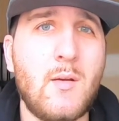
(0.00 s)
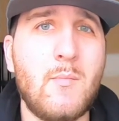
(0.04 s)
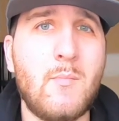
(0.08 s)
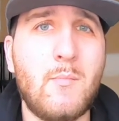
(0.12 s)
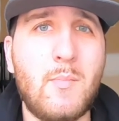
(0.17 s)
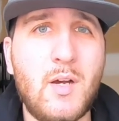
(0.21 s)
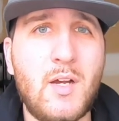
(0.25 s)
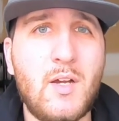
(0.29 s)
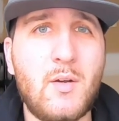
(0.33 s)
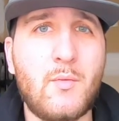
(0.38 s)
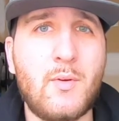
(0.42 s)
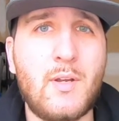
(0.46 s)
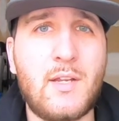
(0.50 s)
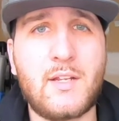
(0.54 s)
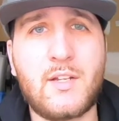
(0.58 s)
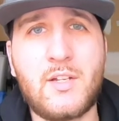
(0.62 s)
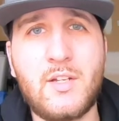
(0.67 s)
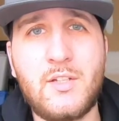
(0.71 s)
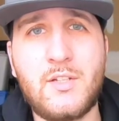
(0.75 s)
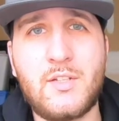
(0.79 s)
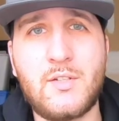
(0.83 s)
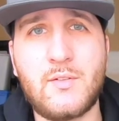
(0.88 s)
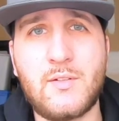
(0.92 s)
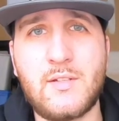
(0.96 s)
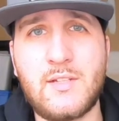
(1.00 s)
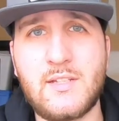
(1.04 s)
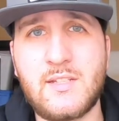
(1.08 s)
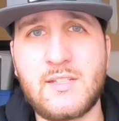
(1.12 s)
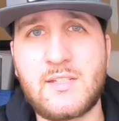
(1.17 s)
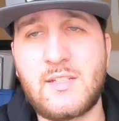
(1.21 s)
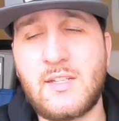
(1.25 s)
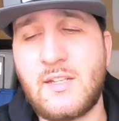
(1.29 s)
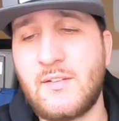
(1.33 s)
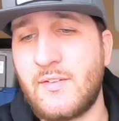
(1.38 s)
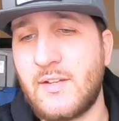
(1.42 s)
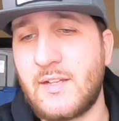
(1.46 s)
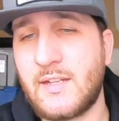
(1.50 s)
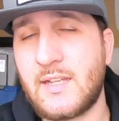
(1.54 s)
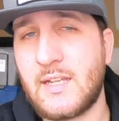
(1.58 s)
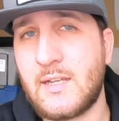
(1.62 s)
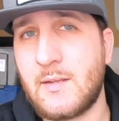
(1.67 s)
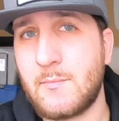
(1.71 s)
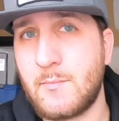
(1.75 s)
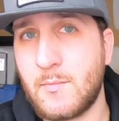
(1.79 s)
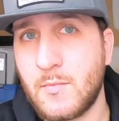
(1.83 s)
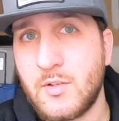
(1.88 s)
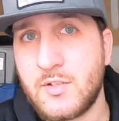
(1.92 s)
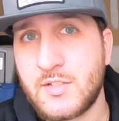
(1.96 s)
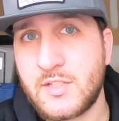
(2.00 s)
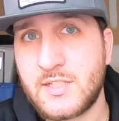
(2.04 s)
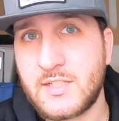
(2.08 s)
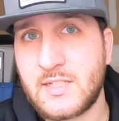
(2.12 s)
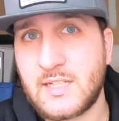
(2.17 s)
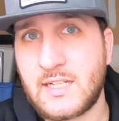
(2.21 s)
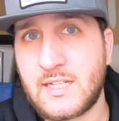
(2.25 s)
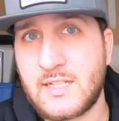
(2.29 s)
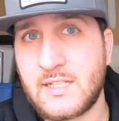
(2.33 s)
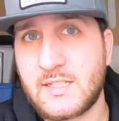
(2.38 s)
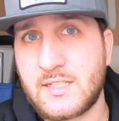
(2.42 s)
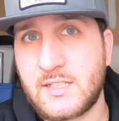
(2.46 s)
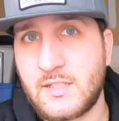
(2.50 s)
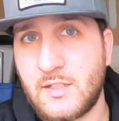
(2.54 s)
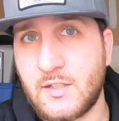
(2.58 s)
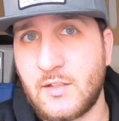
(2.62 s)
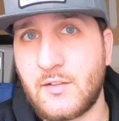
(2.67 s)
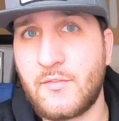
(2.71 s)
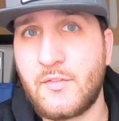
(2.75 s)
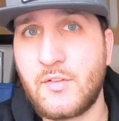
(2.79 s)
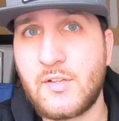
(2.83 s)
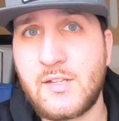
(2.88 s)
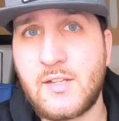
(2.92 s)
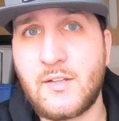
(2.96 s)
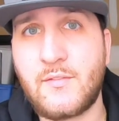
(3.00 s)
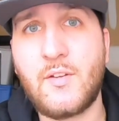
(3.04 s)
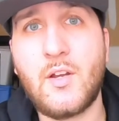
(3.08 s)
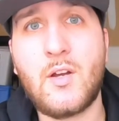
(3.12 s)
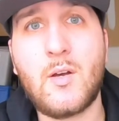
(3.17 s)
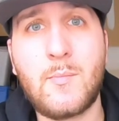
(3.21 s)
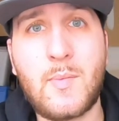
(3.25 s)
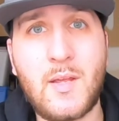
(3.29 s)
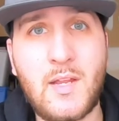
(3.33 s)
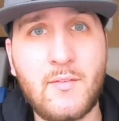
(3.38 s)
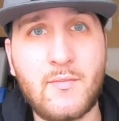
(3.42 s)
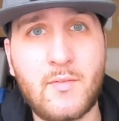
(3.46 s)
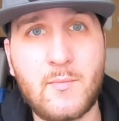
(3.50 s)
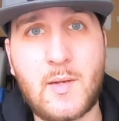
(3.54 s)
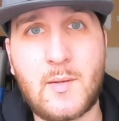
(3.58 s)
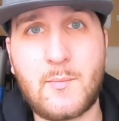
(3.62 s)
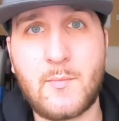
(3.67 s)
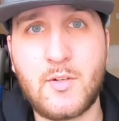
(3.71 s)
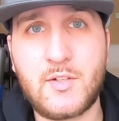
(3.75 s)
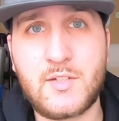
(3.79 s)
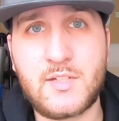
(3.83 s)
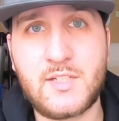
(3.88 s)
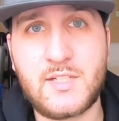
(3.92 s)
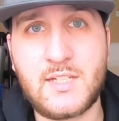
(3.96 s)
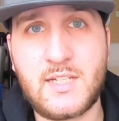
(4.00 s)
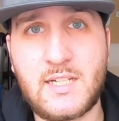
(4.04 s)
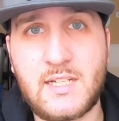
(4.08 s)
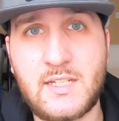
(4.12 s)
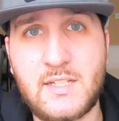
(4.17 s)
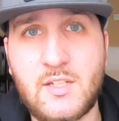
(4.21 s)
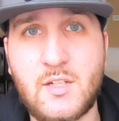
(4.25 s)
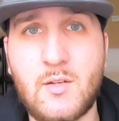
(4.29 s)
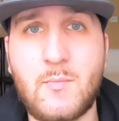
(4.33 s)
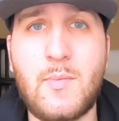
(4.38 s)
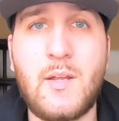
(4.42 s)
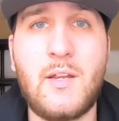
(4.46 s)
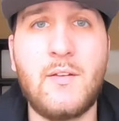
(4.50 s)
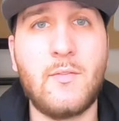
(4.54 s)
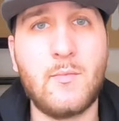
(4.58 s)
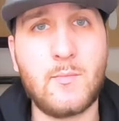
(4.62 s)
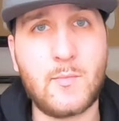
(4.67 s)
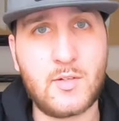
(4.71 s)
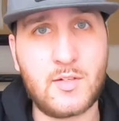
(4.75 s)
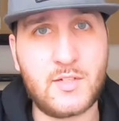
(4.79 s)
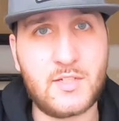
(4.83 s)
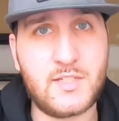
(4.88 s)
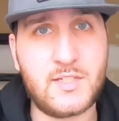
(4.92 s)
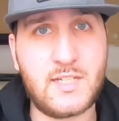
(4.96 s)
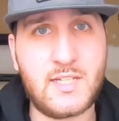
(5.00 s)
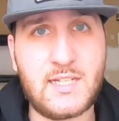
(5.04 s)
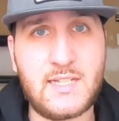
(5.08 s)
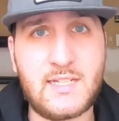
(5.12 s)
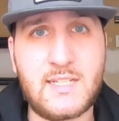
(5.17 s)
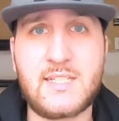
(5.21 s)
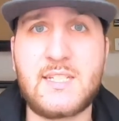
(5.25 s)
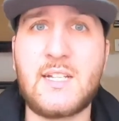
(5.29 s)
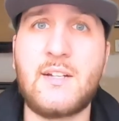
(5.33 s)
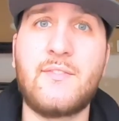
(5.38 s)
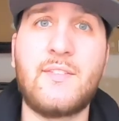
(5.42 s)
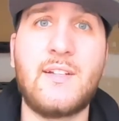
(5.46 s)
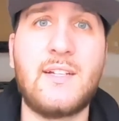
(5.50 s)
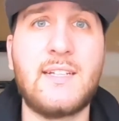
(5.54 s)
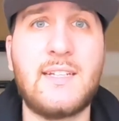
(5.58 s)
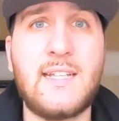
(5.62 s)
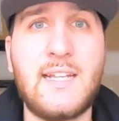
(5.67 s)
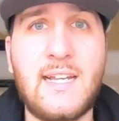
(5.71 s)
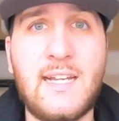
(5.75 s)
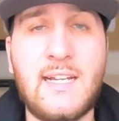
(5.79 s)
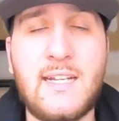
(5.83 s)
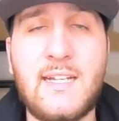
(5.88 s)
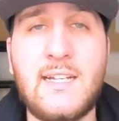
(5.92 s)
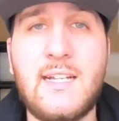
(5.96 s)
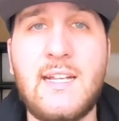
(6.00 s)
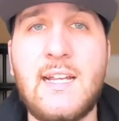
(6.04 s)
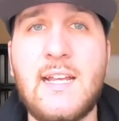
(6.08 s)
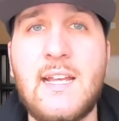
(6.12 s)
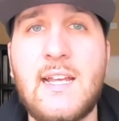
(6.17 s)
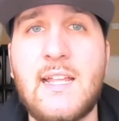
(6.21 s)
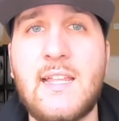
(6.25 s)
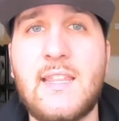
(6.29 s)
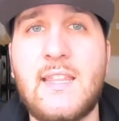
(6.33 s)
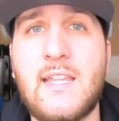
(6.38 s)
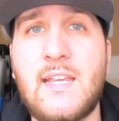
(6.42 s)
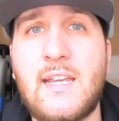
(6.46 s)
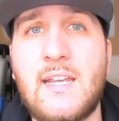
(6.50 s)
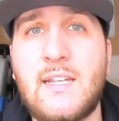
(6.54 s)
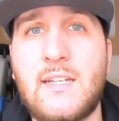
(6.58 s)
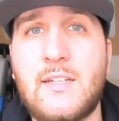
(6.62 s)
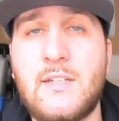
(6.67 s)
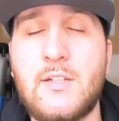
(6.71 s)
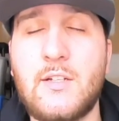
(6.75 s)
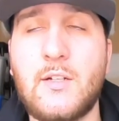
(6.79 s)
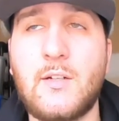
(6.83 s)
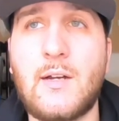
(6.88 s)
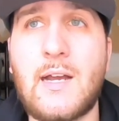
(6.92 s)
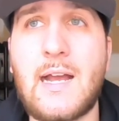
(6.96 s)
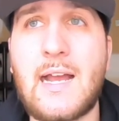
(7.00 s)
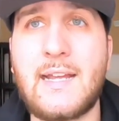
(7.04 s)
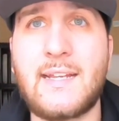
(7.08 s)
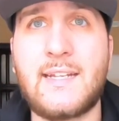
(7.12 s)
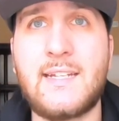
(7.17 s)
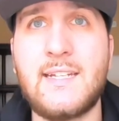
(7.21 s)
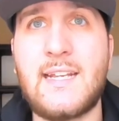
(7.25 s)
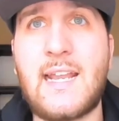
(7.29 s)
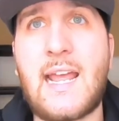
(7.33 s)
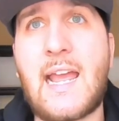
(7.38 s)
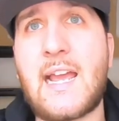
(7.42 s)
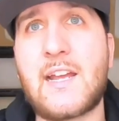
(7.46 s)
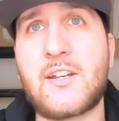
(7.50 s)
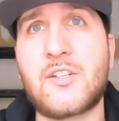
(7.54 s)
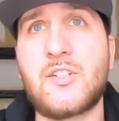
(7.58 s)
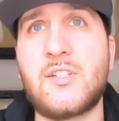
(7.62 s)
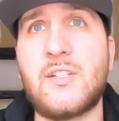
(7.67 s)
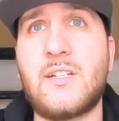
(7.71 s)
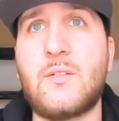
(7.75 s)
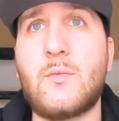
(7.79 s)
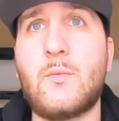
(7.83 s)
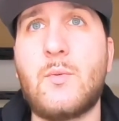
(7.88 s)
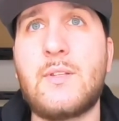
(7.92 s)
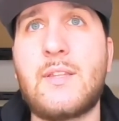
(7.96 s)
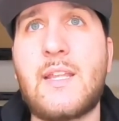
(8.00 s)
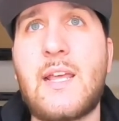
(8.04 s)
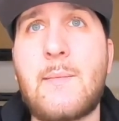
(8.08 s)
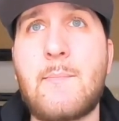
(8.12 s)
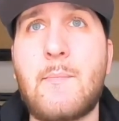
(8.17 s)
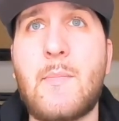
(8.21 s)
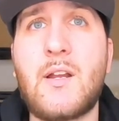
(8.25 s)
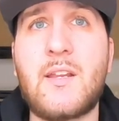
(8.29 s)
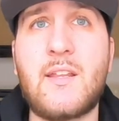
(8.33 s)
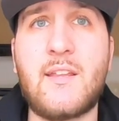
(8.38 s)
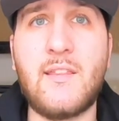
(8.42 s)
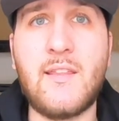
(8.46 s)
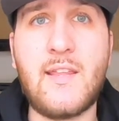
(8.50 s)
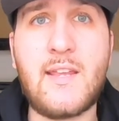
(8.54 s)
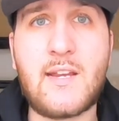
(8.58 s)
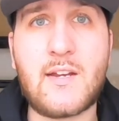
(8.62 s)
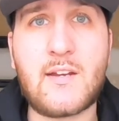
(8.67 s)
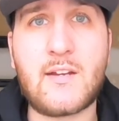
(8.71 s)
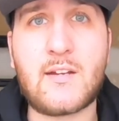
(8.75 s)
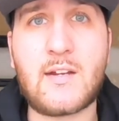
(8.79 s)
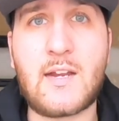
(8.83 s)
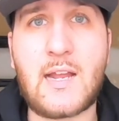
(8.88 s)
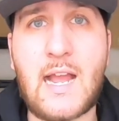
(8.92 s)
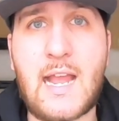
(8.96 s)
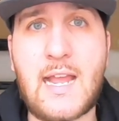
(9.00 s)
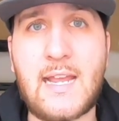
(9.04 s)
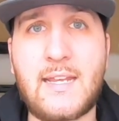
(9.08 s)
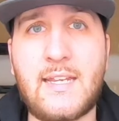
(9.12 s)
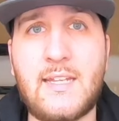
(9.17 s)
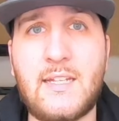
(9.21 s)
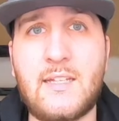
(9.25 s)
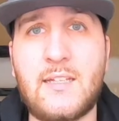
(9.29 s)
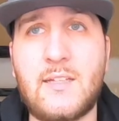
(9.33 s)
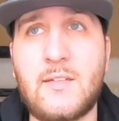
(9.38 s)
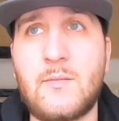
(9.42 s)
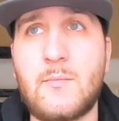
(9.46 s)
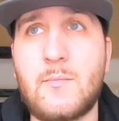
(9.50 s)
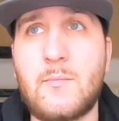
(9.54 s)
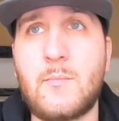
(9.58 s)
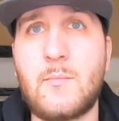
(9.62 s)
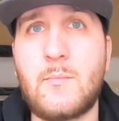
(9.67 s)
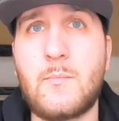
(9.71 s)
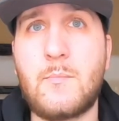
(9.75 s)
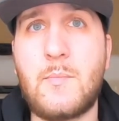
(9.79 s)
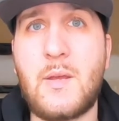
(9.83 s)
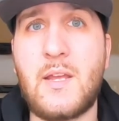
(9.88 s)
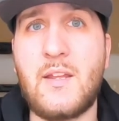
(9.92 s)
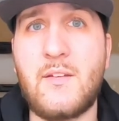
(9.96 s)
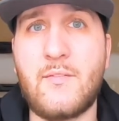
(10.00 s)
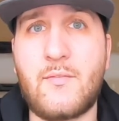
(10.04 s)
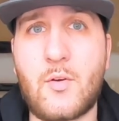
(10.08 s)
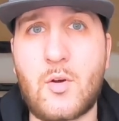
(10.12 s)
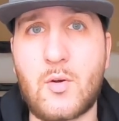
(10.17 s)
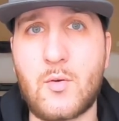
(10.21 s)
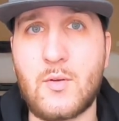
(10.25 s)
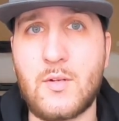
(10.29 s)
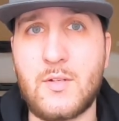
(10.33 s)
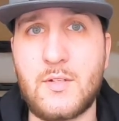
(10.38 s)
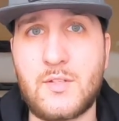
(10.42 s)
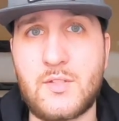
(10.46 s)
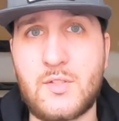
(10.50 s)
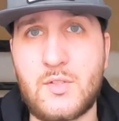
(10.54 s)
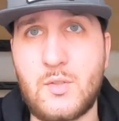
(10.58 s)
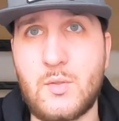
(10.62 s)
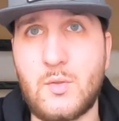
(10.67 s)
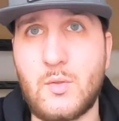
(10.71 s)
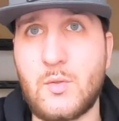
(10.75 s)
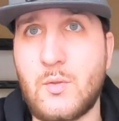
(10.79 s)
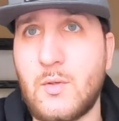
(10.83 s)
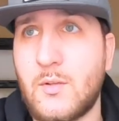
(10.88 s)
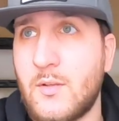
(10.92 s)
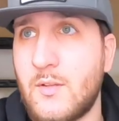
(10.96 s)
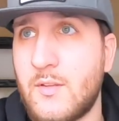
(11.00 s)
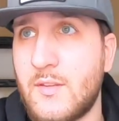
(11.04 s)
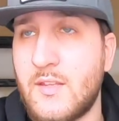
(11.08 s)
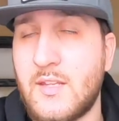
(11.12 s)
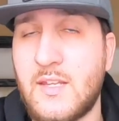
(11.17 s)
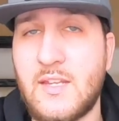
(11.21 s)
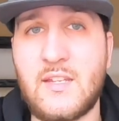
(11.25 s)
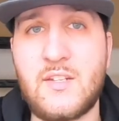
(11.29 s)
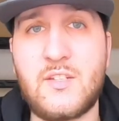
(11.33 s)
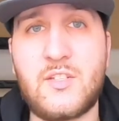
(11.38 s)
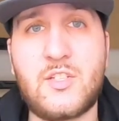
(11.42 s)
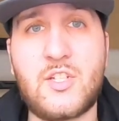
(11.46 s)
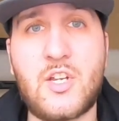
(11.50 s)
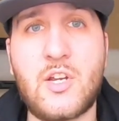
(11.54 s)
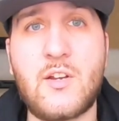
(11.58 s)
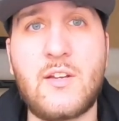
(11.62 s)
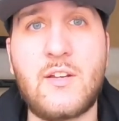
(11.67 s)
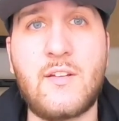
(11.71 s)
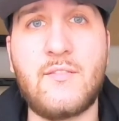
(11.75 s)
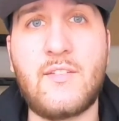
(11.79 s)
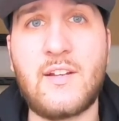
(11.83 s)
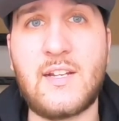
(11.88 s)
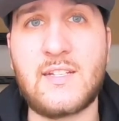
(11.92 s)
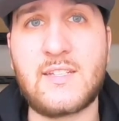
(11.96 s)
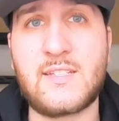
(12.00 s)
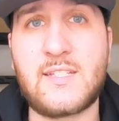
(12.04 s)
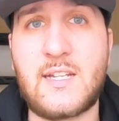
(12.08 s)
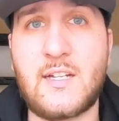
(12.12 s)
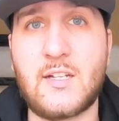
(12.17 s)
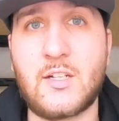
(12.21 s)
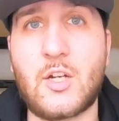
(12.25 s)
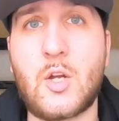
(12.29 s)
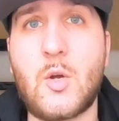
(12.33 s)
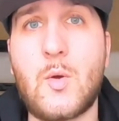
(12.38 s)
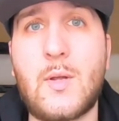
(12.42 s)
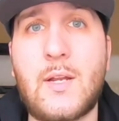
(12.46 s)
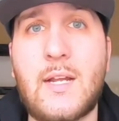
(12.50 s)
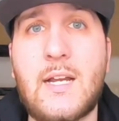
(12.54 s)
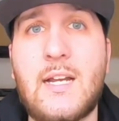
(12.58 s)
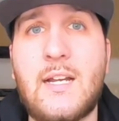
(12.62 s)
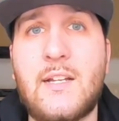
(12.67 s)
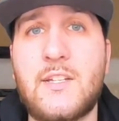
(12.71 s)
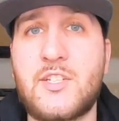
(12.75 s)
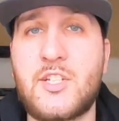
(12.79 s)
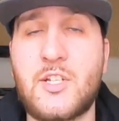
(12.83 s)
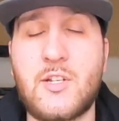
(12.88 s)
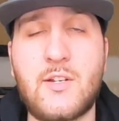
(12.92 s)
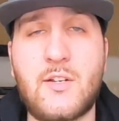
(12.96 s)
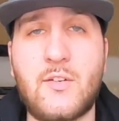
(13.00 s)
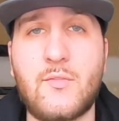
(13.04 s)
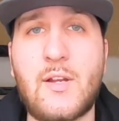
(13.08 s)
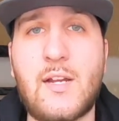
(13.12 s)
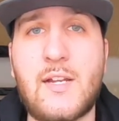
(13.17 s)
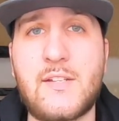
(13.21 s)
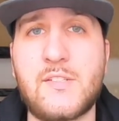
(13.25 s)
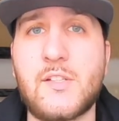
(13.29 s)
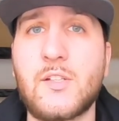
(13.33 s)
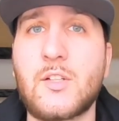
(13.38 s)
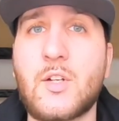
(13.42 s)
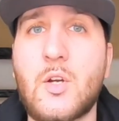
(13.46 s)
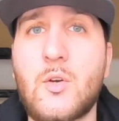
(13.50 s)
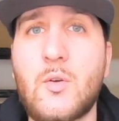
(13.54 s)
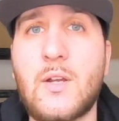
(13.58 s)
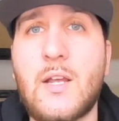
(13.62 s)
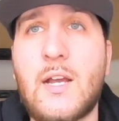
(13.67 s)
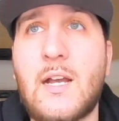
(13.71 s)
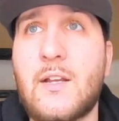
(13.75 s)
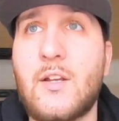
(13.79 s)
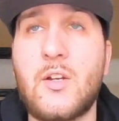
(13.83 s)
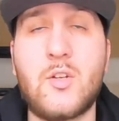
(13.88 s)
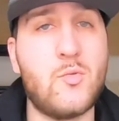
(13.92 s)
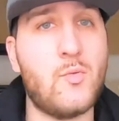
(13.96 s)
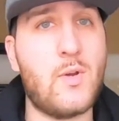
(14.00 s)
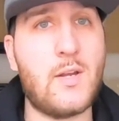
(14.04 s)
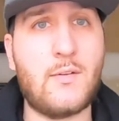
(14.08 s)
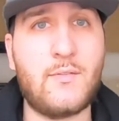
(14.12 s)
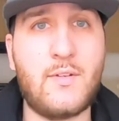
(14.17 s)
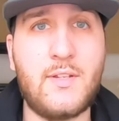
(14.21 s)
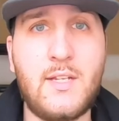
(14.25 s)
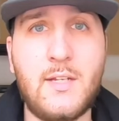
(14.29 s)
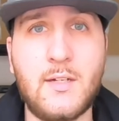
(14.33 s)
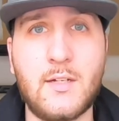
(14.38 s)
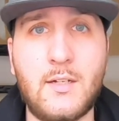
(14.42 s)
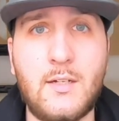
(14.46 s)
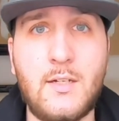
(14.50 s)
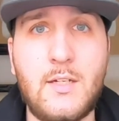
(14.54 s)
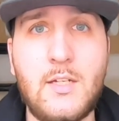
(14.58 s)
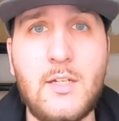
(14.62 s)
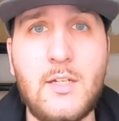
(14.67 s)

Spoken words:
But what I could do is, if I get merchandise, you know, if y'all pay for my merchandise, you know, pay for merchandise, stuff like that, then, you know, I can actually, with that money there, I can pay forward to the charity events that are going on, charity rides that are going on around here.